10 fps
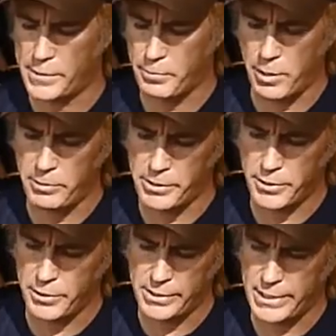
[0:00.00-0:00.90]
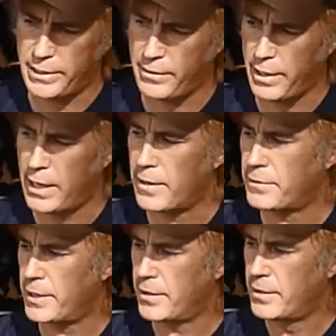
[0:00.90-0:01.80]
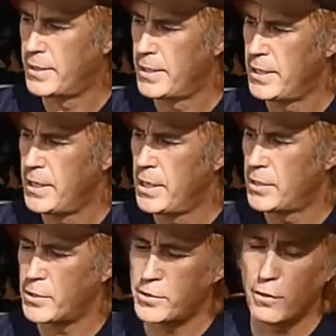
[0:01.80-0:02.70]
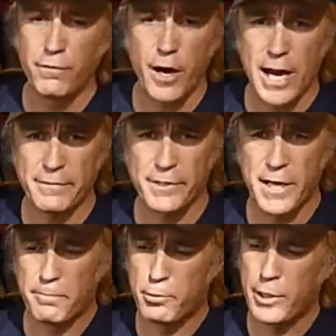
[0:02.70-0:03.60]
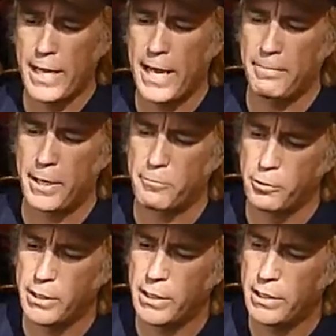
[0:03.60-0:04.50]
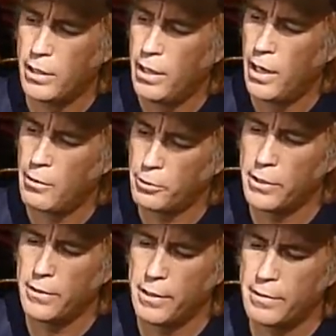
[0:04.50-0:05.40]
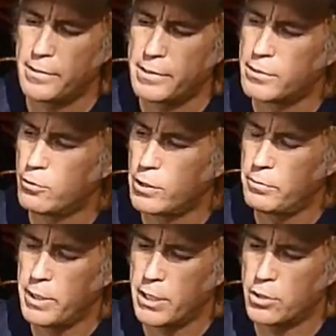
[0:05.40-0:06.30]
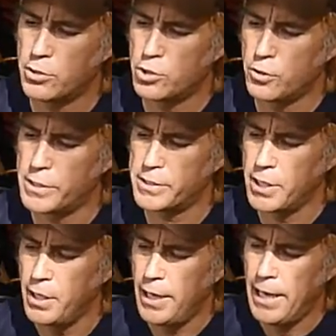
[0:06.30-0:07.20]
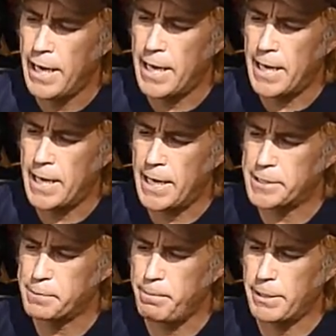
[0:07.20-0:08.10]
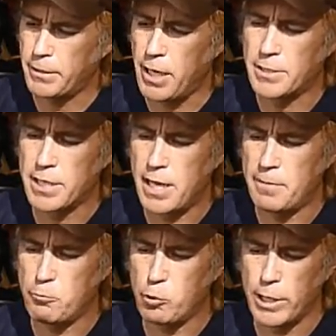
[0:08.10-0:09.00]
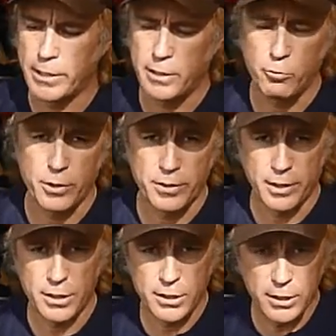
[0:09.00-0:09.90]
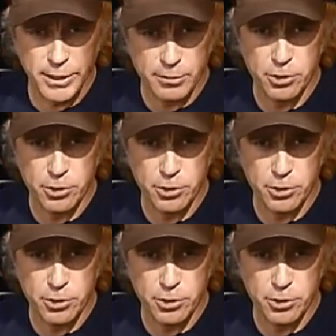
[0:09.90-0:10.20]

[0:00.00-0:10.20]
is probably as good as anything out there. So far I have to say I'm pretty happy. I really think this is going to be a good choice. I spend a lot of time wearing it with the clear